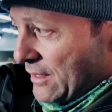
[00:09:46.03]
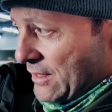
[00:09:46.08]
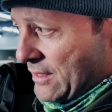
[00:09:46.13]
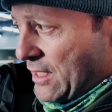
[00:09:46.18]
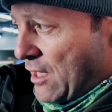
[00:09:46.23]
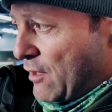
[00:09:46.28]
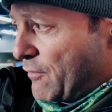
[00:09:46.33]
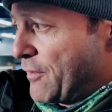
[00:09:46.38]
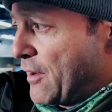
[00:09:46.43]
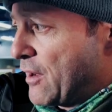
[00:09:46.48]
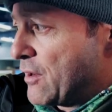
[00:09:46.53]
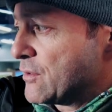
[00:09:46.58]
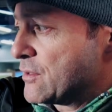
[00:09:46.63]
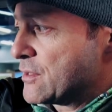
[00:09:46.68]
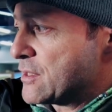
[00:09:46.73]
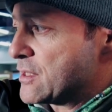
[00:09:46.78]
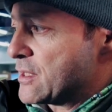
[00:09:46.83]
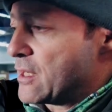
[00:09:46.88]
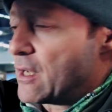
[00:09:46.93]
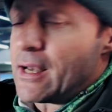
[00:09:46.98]
Cell
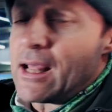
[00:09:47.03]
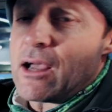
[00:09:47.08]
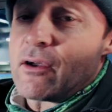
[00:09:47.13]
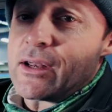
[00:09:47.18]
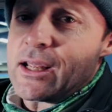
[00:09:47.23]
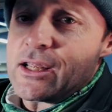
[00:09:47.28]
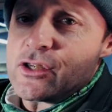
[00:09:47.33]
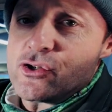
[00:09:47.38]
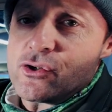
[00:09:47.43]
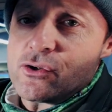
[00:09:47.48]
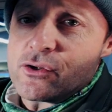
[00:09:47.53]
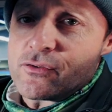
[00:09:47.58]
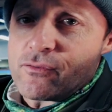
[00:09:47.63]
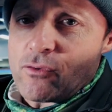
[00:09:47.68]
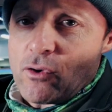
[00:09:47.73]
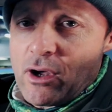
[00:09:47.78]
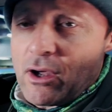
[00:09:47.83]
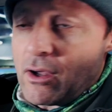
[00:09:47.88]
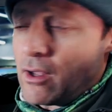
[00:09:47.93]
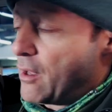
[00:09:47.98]
phones are nowadays used
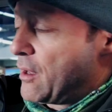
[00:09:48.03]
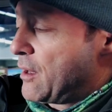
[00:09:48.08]
for